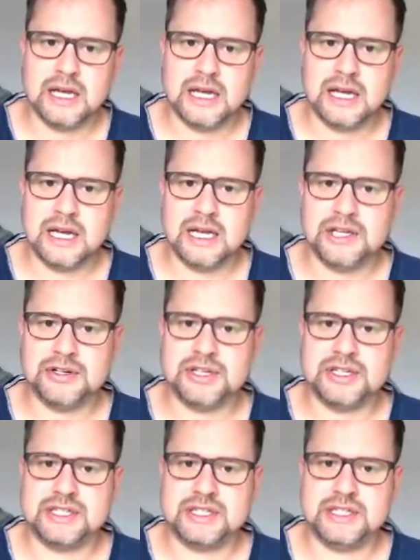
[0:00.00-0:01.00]
and you can
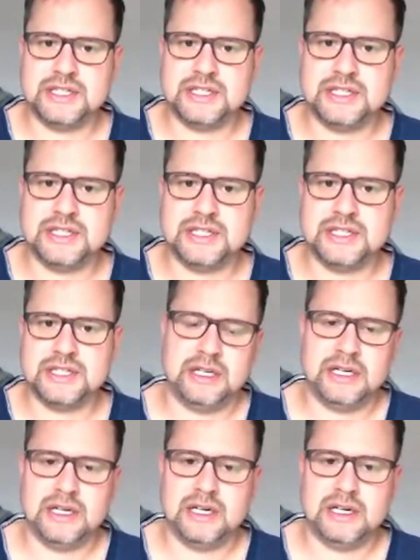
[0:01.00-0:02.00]
see
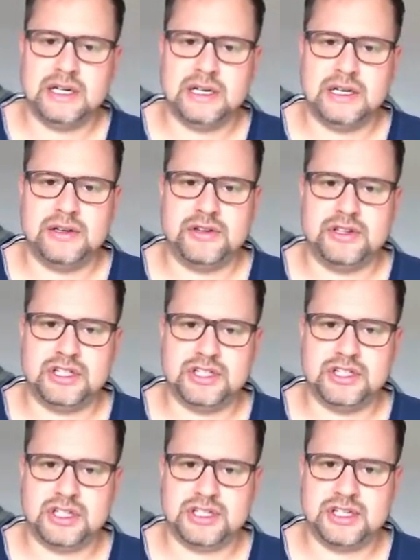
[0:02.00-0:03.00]
this is
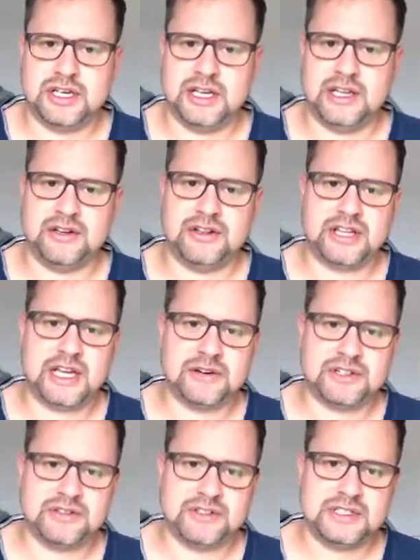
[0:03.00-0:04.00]
just the
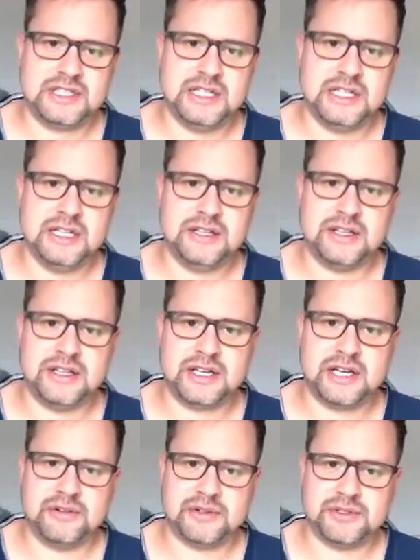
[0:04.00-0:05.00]
character C, then the
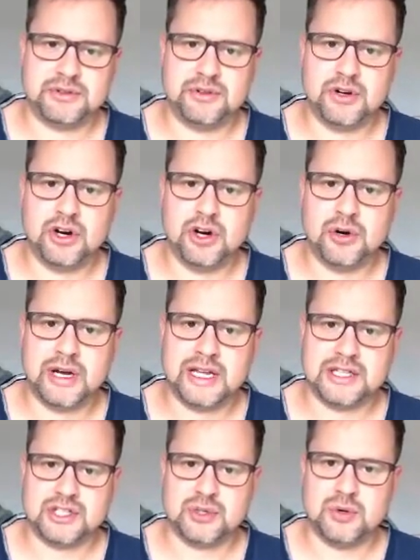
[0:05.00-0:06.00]
character O, and
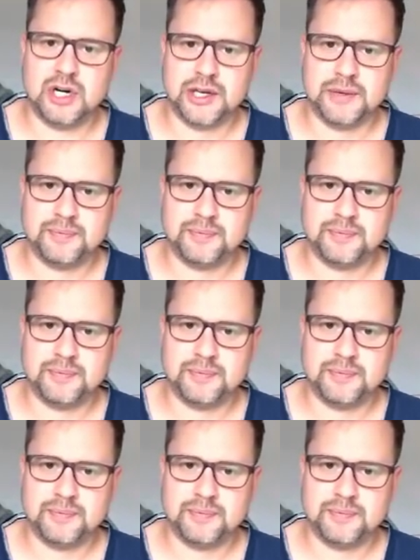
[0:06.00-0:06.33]
so on.